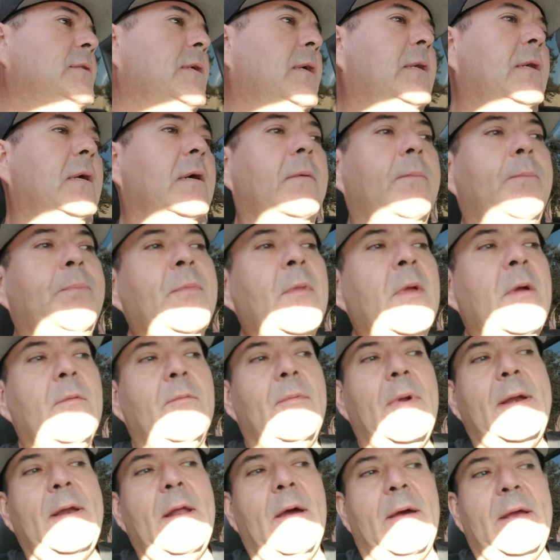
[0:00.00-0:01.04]
And um,
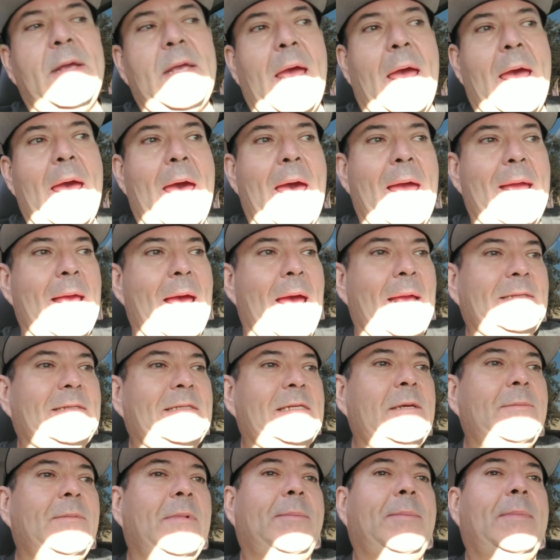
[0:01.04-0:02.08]
right now, I, I, I
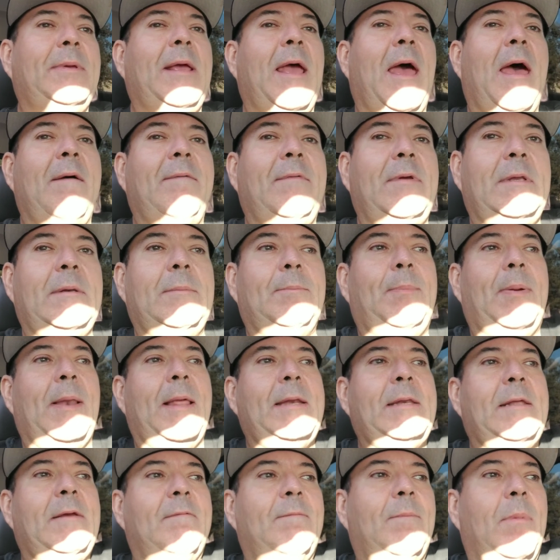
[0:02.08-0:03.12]
seem to be having
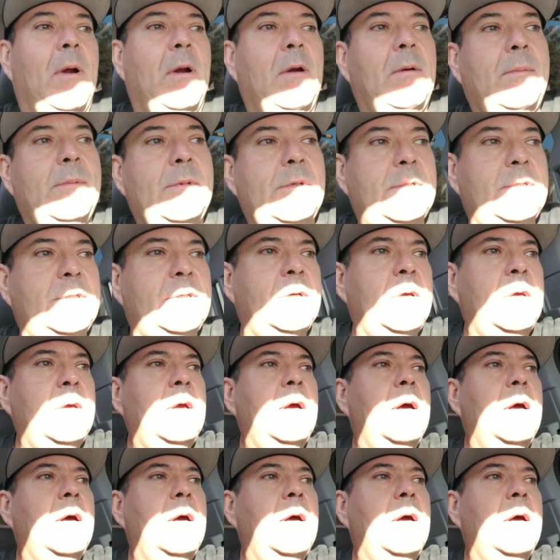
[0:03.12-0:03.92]
plenty of barbers.